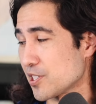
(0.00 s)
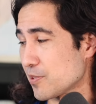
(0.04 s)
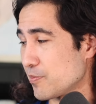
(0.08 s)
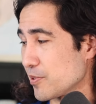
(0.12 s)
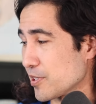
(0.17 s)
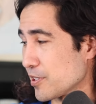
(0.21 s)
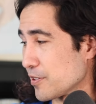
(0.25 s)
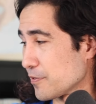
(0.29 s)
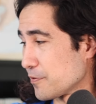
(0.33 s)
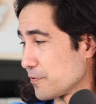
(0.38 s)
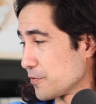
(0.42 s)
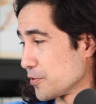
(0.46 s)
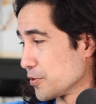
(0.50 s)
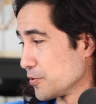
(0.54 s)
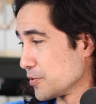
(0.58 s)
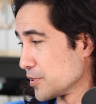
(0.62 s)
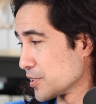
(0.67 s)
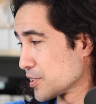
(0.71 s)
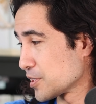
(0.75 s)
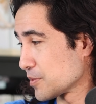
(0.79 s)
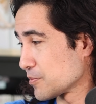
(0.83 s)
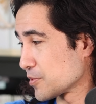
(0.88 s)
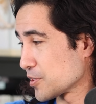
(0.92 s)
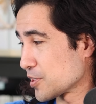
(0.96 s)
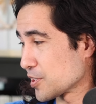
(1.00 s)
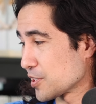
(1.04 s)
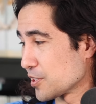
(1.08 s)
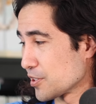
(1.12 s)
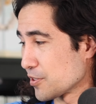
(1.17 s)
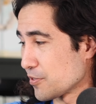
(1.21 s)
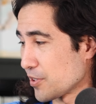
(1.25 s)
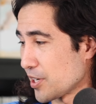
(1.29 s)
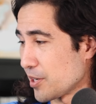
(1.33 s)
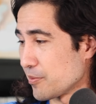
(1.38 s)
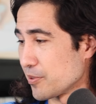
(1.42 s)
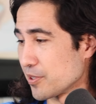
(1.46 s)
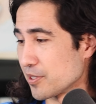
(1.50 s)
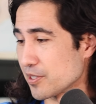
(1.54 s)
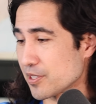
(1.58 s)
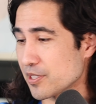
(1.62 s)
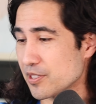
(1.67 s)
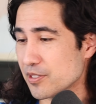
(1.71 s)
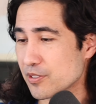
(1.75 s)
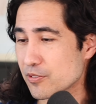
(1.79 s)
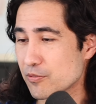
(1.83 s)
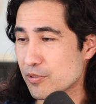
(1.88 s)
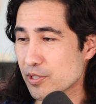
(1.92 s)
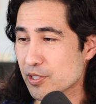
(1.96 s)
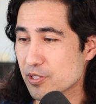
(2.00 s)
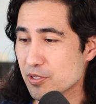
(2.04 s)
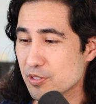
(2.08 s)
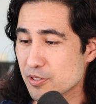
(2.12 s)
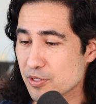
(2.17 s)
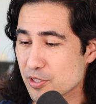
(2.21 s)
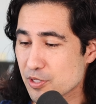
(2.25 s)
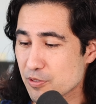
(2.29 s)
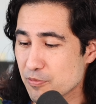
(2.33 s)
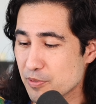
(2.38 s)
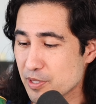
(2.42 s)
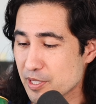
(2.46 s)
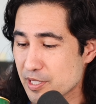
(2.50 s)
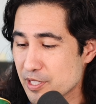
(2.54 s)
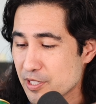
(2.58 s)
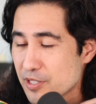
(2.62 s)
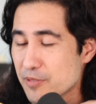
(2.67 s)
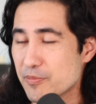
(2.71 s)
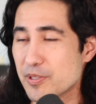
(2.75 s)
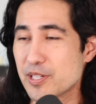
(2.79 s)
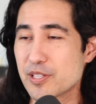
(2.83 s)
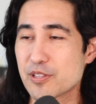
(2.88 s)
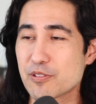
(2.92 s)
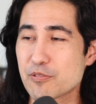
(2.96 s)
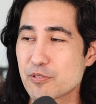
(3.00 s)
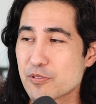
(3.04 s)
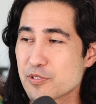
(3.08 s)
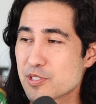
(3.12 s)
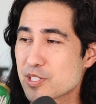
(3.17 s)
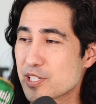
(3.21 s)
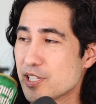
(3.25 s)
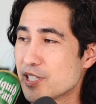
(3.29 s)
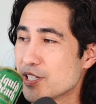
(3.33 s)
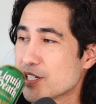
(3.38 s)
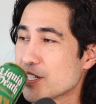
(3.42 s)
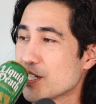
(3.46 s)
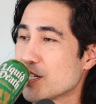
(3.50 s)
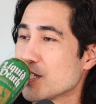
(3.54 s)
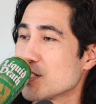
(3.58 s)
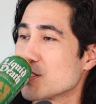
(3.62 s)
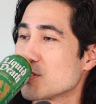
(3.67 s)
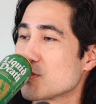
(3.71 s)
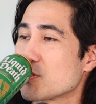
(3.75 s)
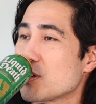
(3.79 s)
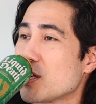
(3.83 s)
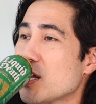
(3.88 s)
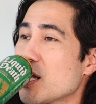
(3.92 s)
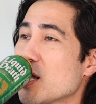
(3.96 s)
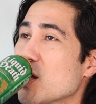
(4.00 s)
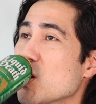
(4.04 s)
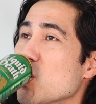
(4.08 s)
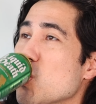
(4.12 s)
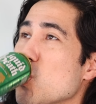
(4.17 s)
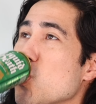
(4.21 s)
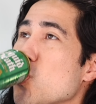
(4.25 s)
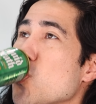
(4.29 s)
Speaking of fluids, I'm just going to grab a quick little swig here. My throat's getting kind of dry.